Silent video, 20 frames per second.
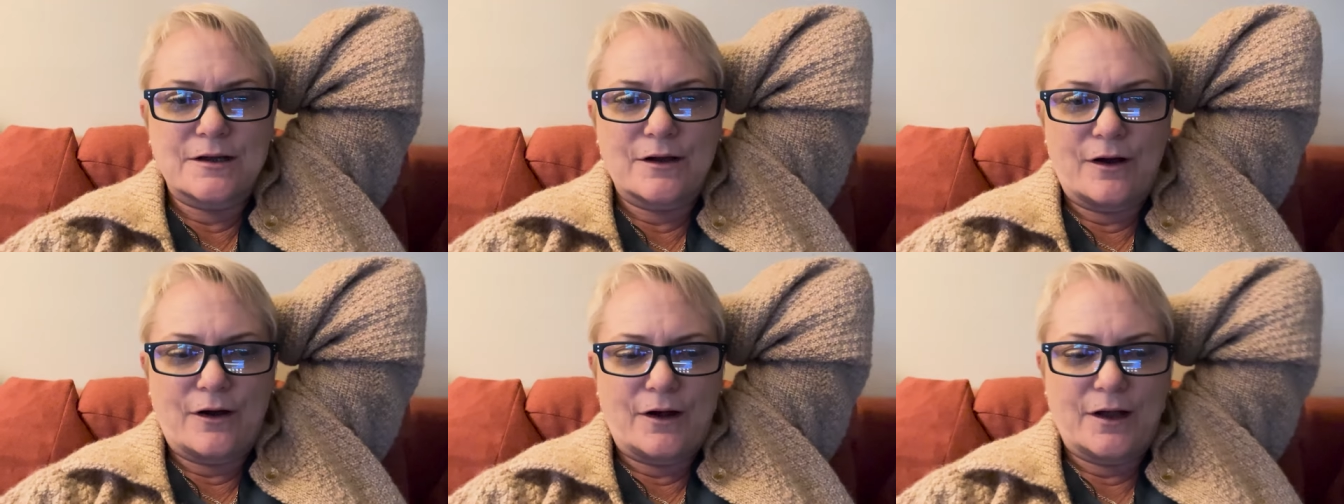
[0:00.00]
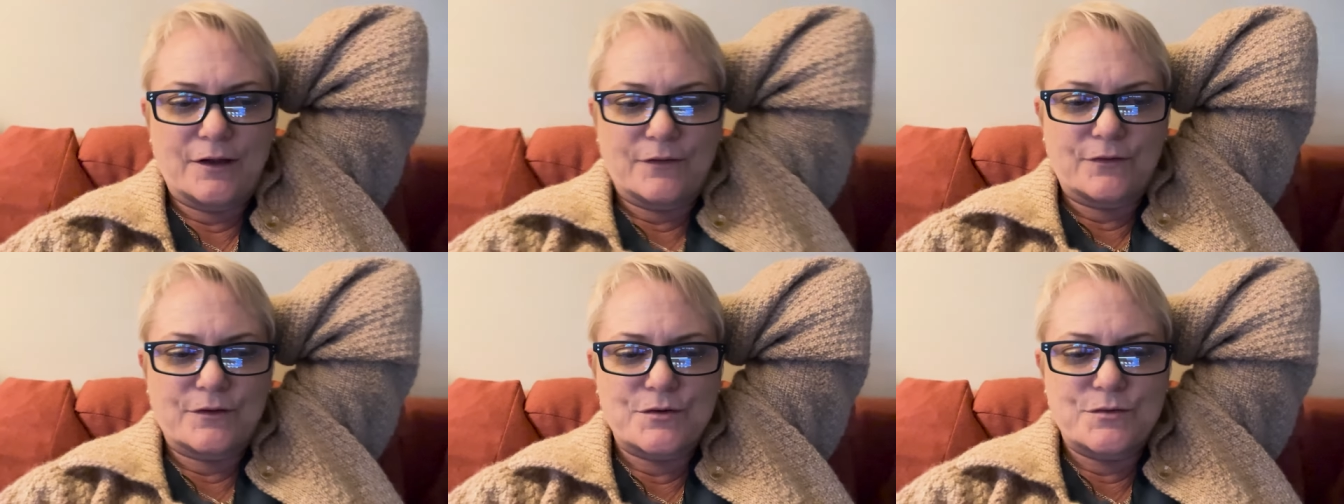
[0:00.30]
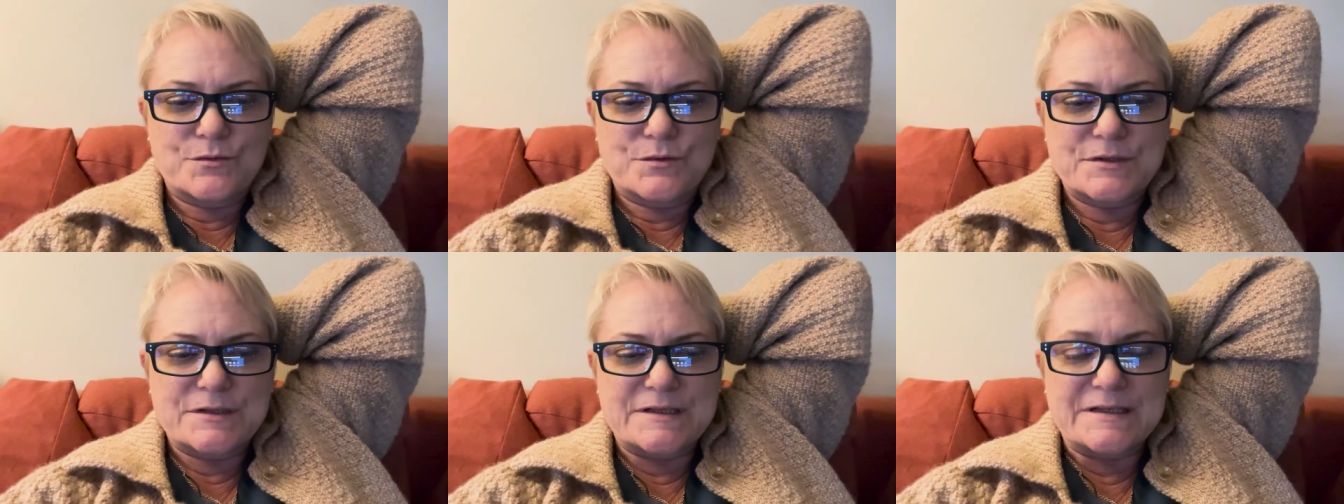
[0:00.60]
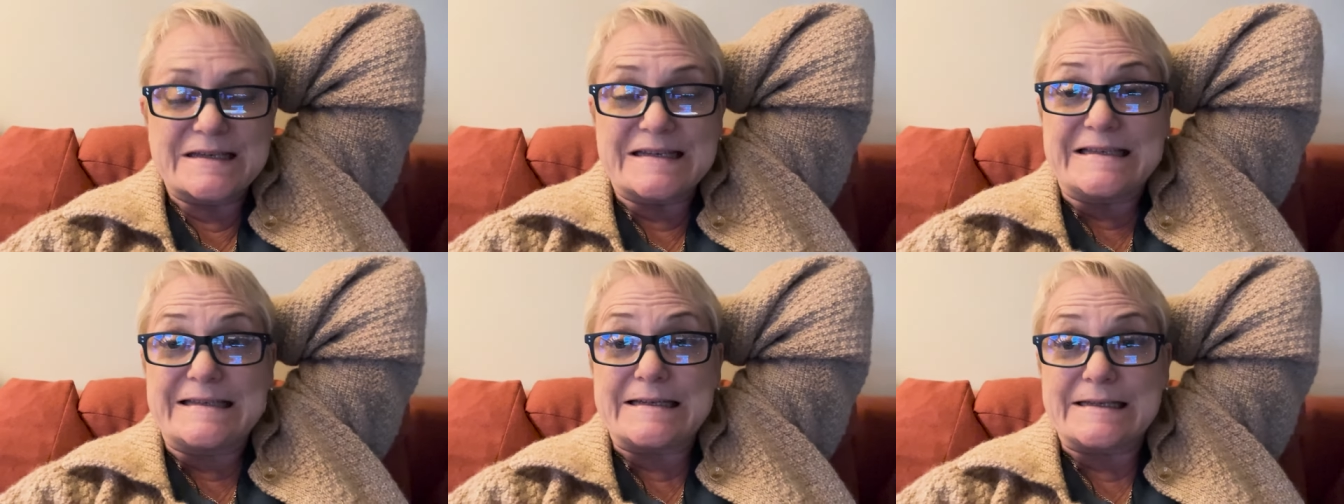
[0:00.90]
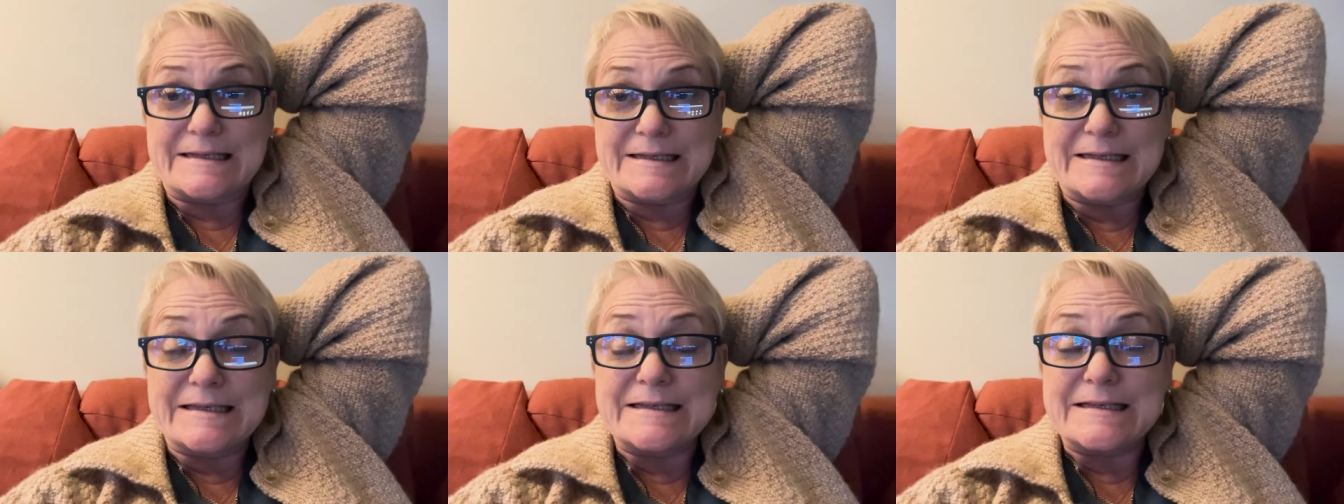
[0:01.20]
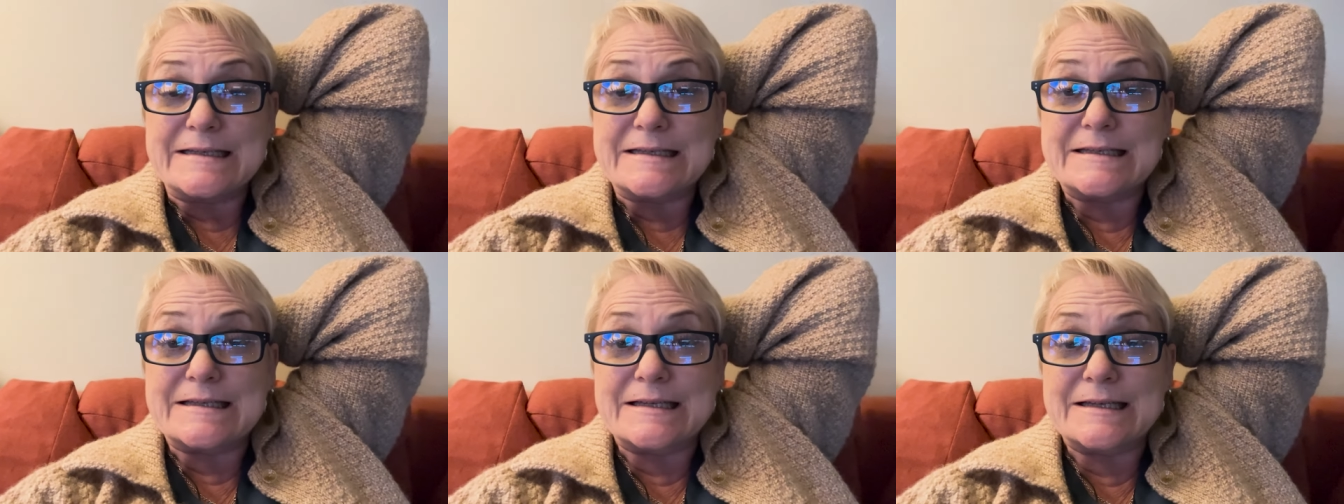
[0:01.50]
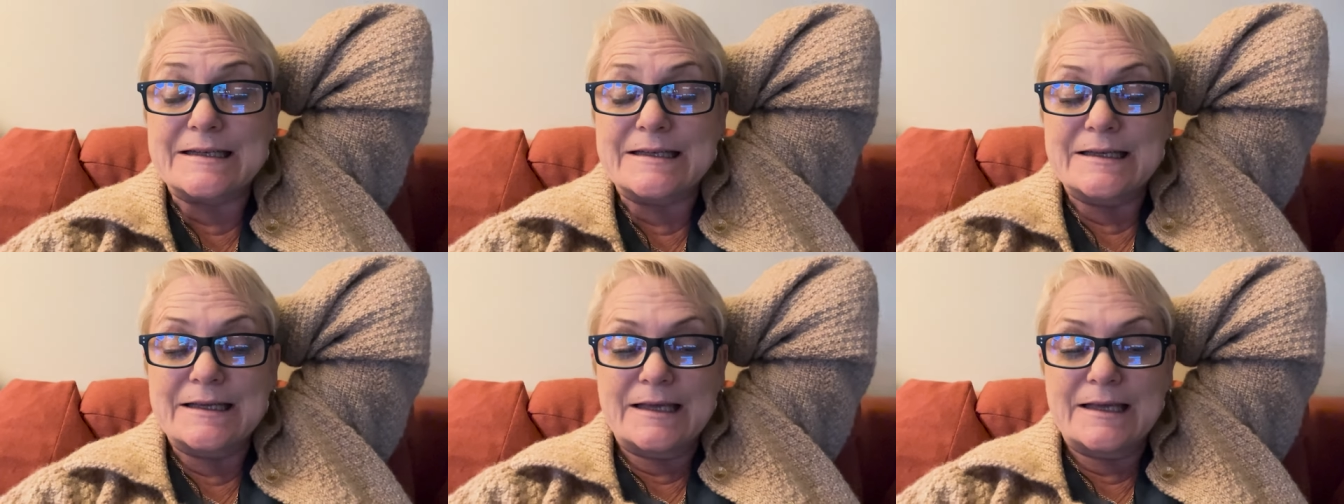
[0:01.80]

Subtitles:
I, of course, didn't.